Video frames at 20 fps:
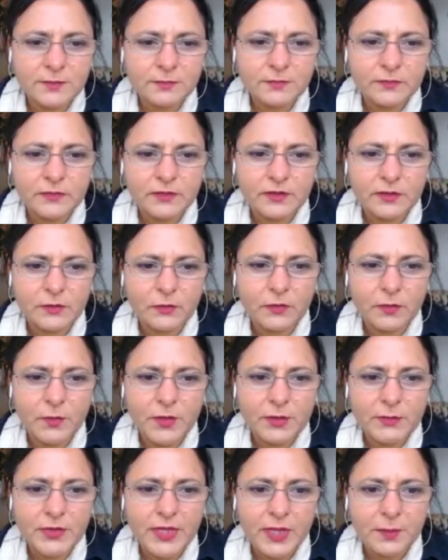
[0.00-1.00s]
what might be
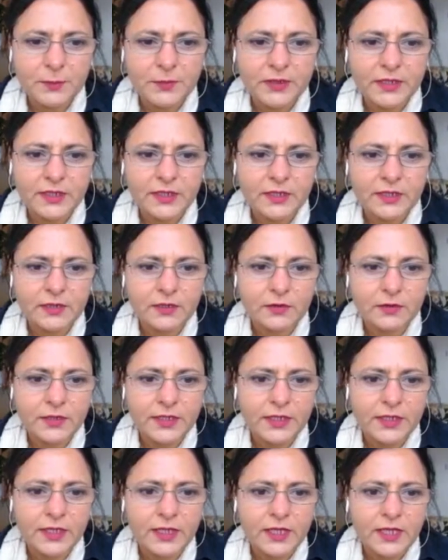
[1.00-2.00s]
happening. Okay,
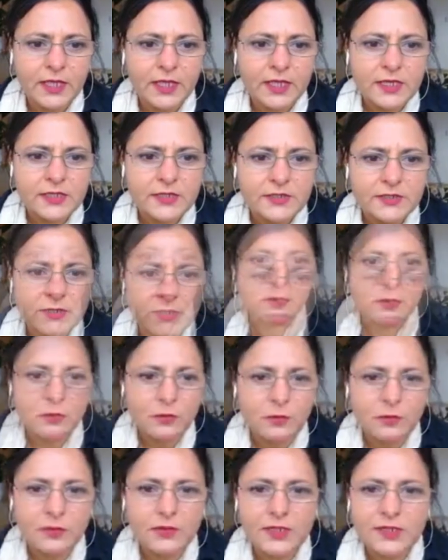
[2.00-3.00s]
so
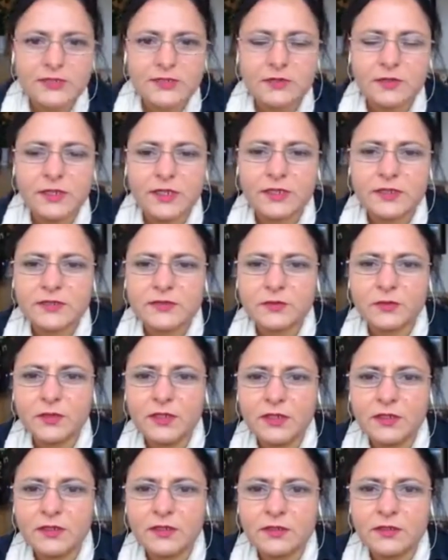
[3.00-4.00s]
let's look at this one.
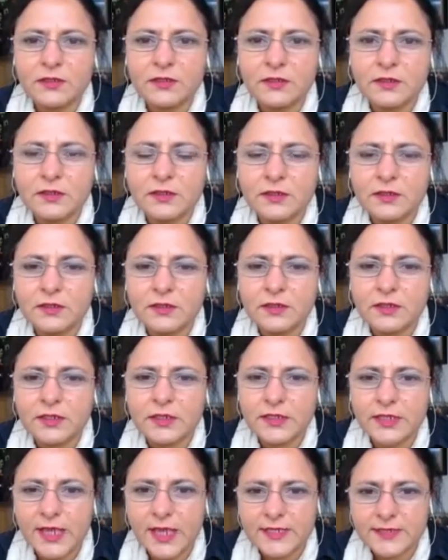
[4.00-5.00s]

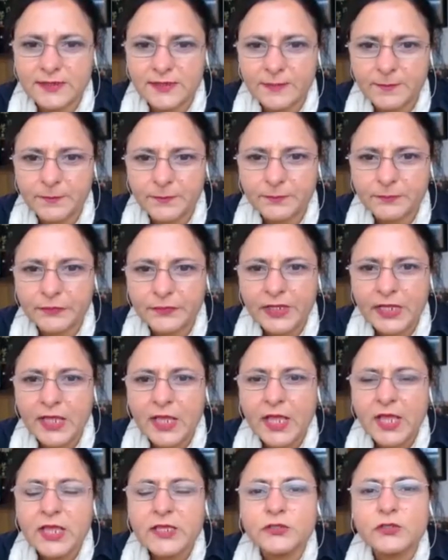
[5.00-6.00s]
Yes.
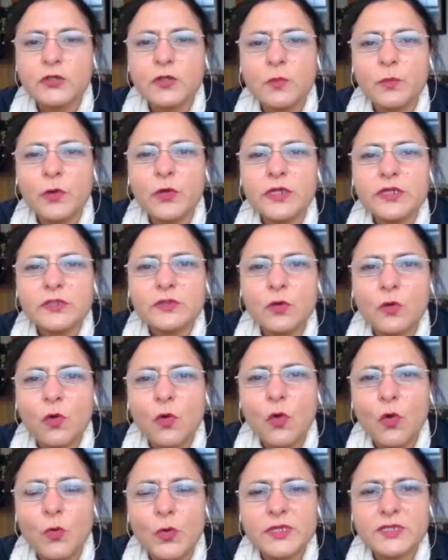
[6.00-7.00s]
So your body's
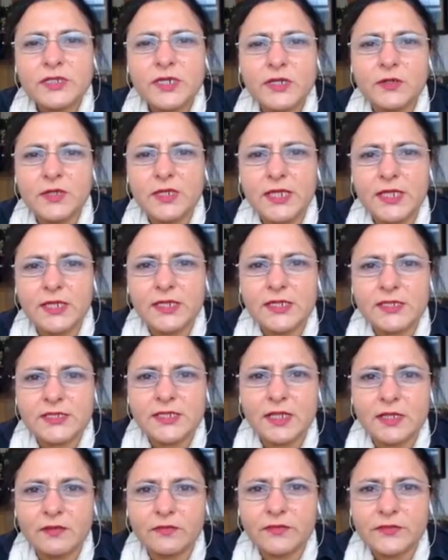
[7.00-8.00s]
always trying to heal
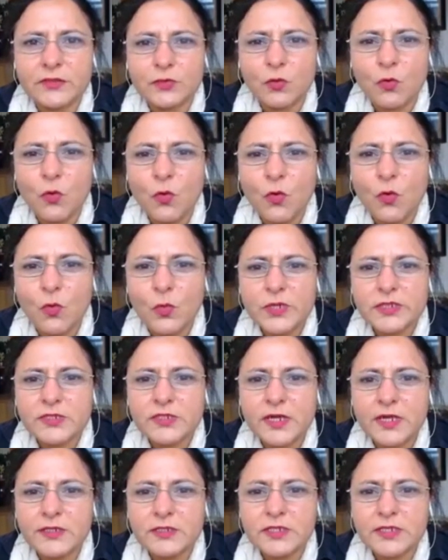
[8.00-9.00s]
itself. It's always
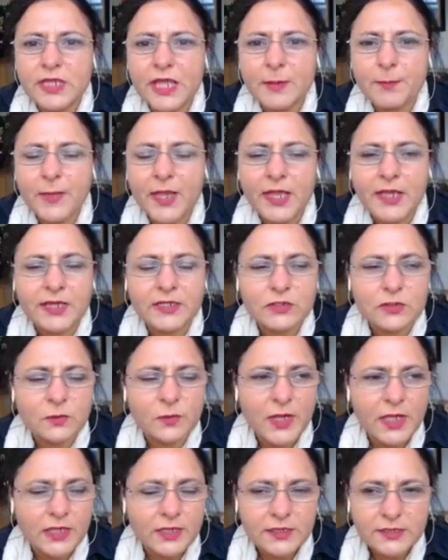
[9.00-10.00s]
trying to get back into
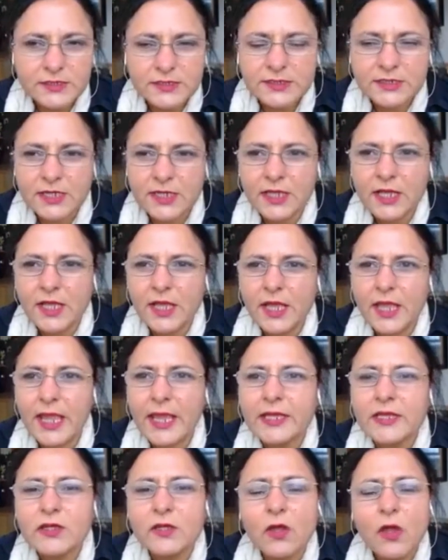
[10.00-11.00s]
balance. It
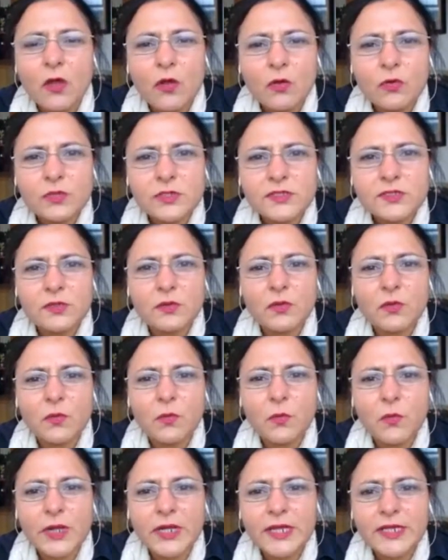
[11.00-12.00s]
knows
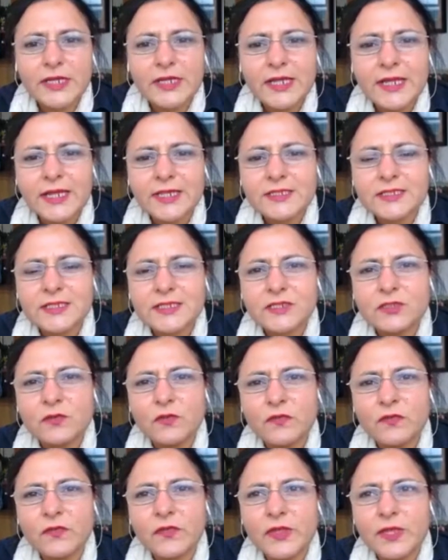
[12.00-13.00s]
what it needs to
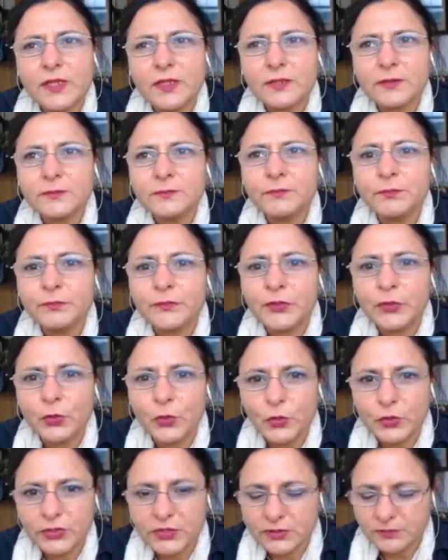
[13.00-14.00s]
feel
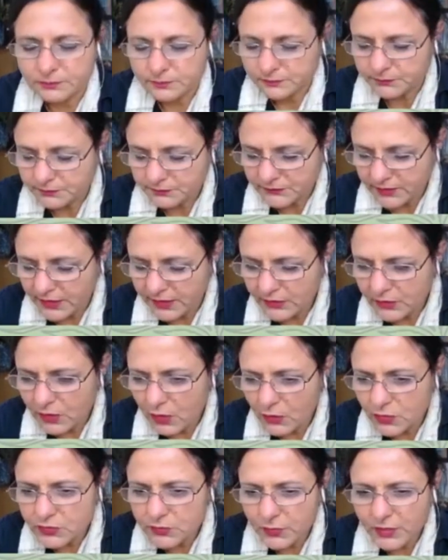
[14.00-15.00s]
good. It
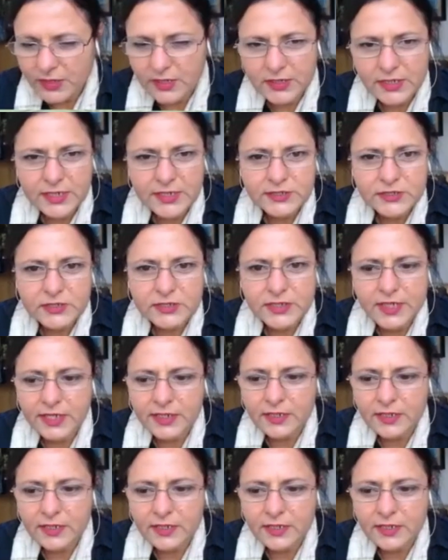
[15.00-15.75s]
knows what it needs to get it